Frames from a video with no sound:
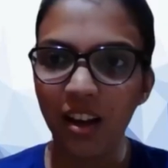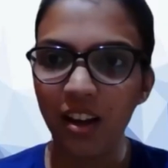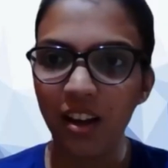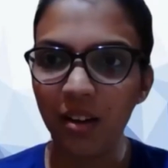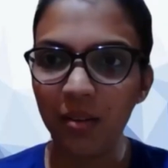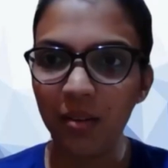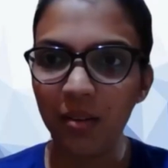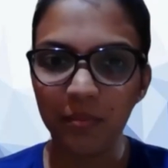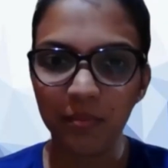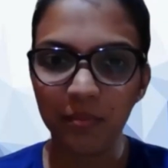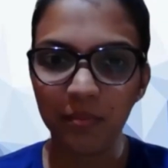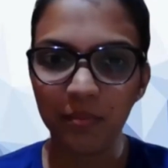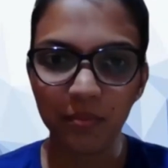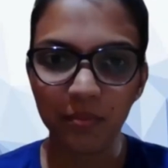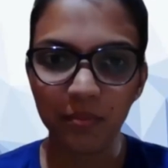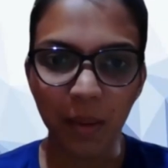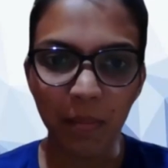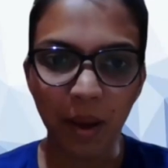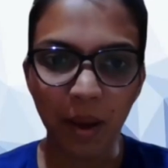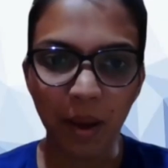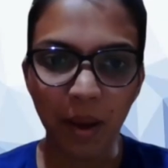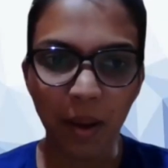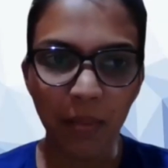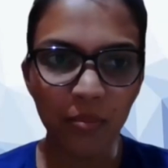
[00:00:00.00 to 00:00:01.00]
Ma'am,
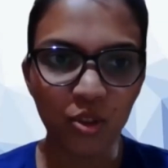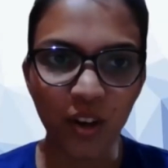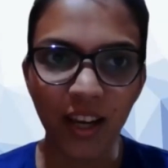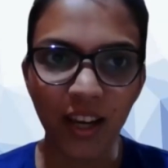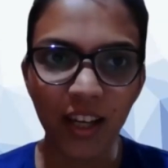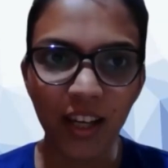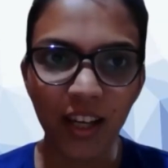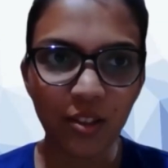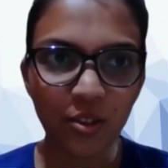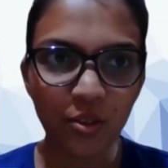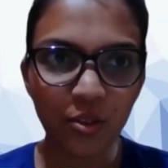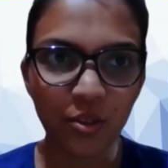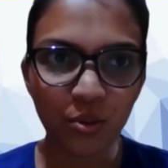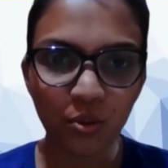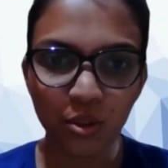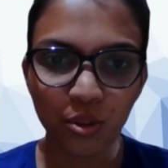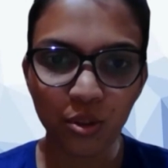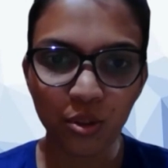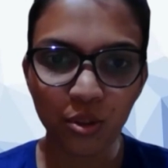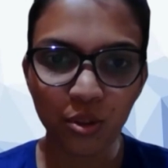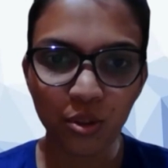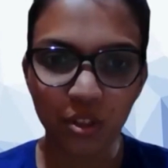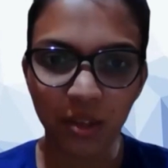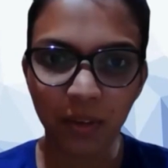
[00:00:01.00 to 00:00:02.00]
I'm trying
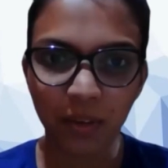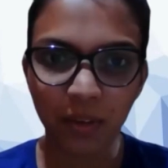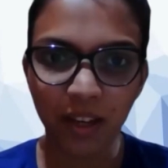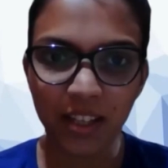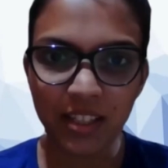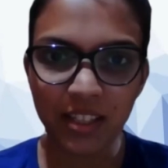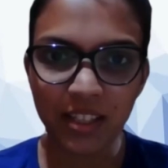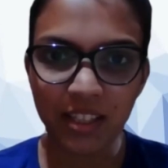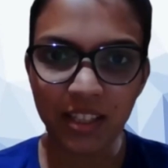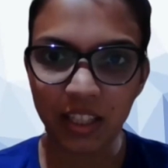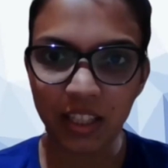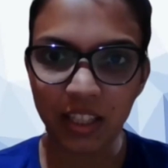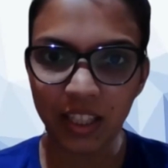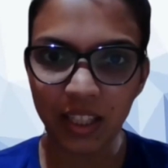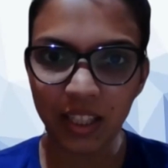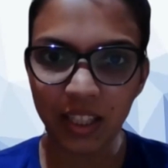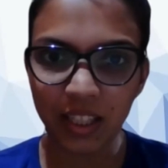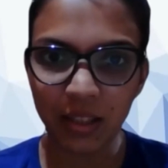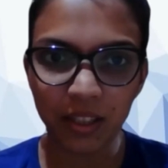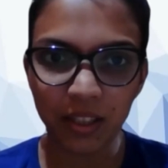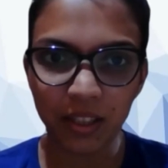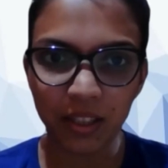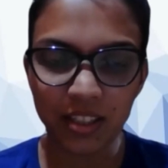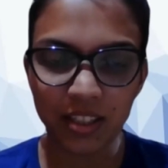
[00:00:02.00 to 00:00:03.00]
to share my
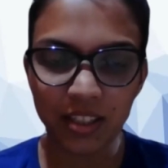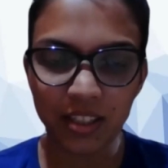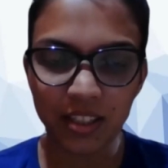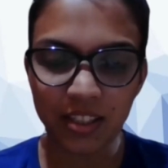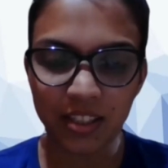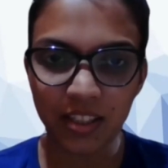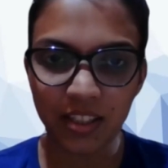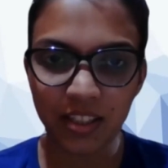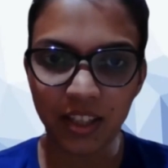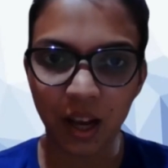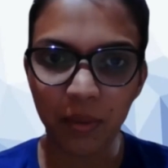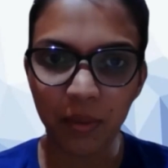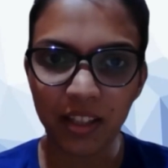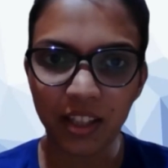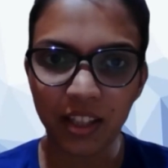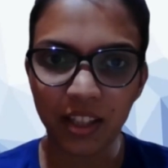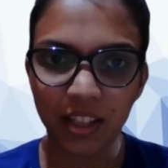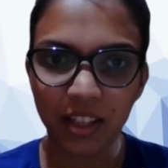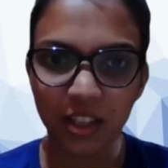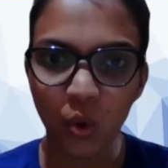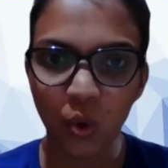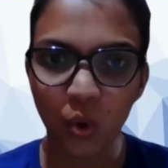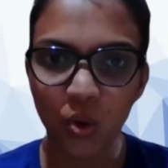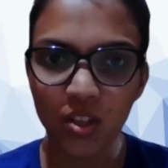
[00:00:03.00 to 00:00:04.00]
screen, but it's coming
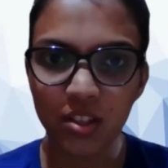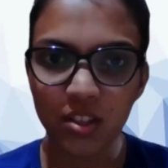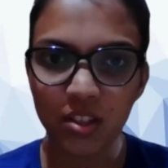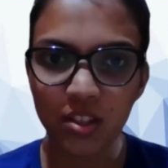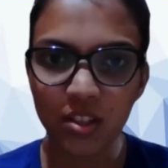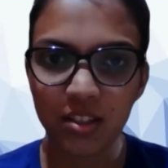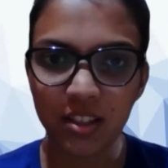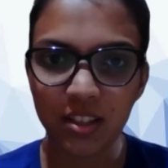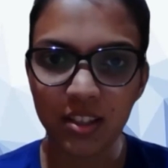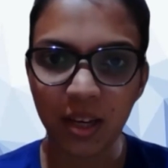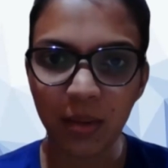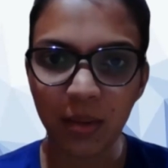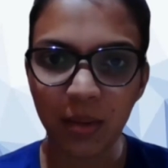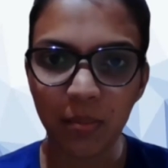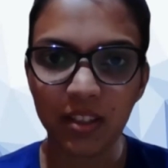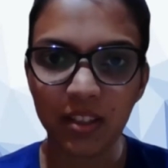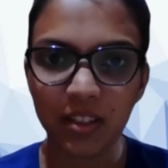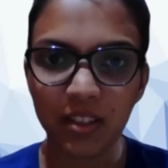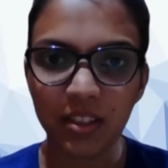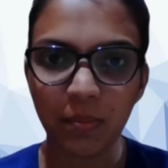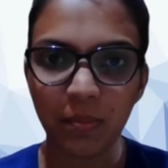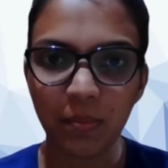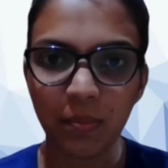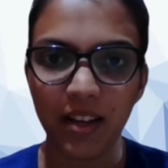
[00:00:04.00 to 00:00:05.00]
that host
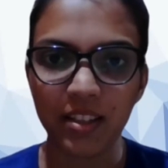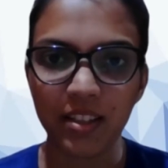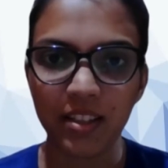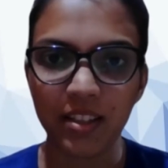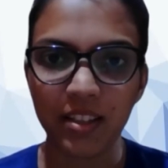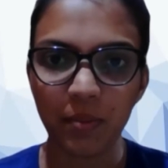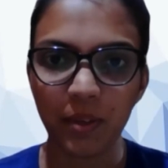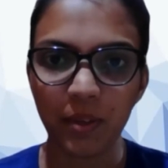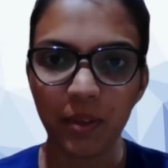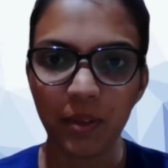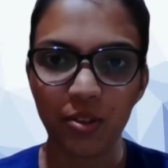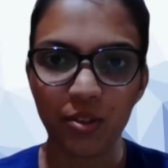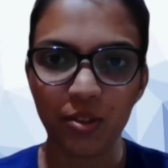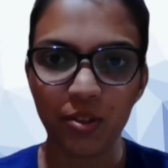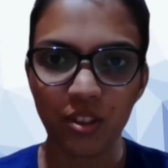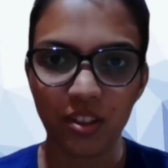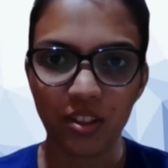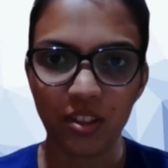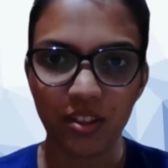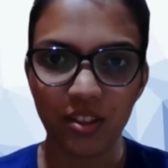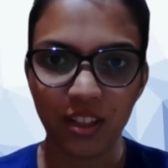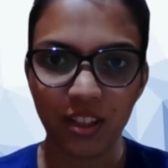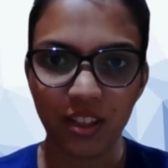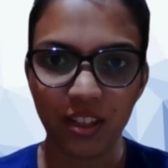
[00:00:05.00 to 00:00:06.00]
disabled the participant to
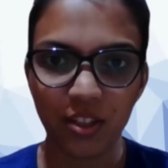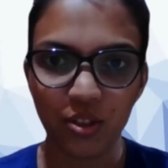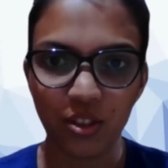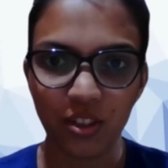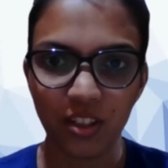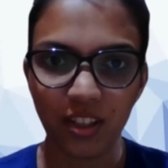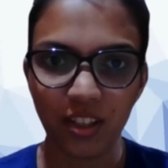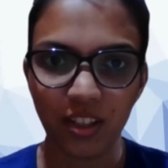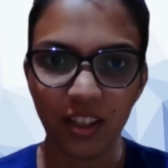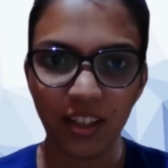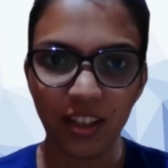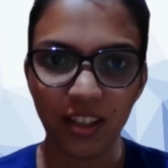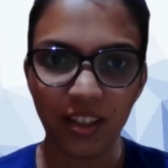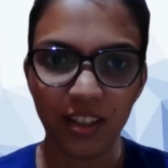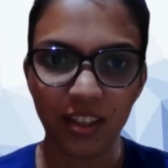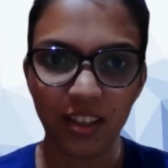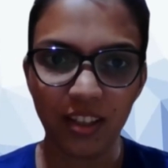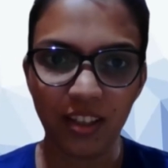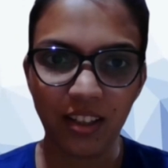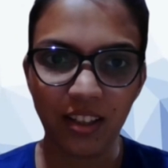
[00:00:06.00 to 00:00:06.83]
share screen sharing.